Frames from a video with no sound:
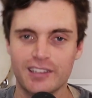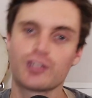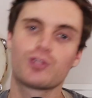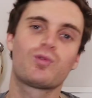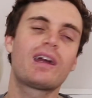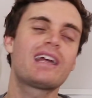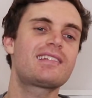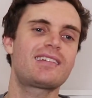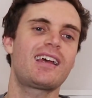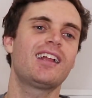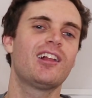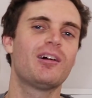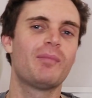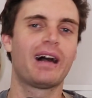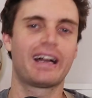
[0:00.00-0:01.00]
The
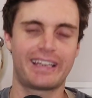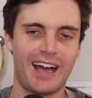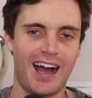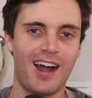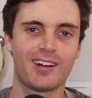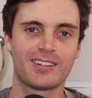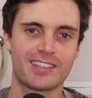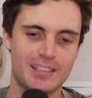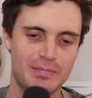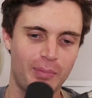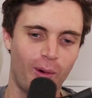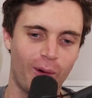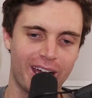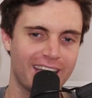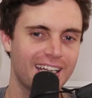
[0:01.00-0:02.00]
resale on my car at this
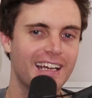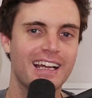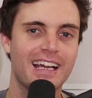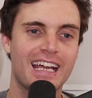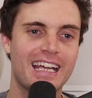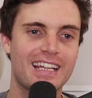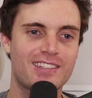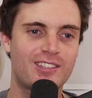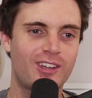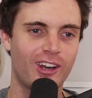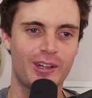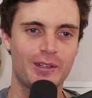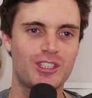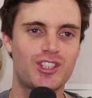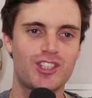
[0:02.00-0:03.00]
point is
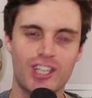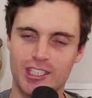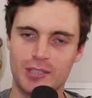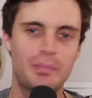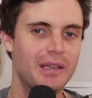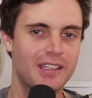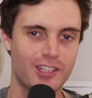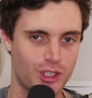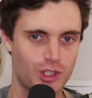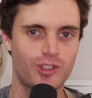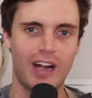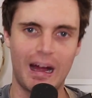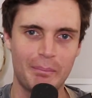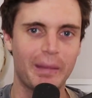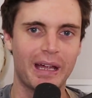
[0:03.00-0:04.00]
going to just be the
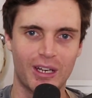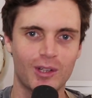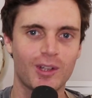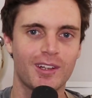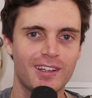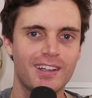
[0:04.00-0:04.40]
scrap metal.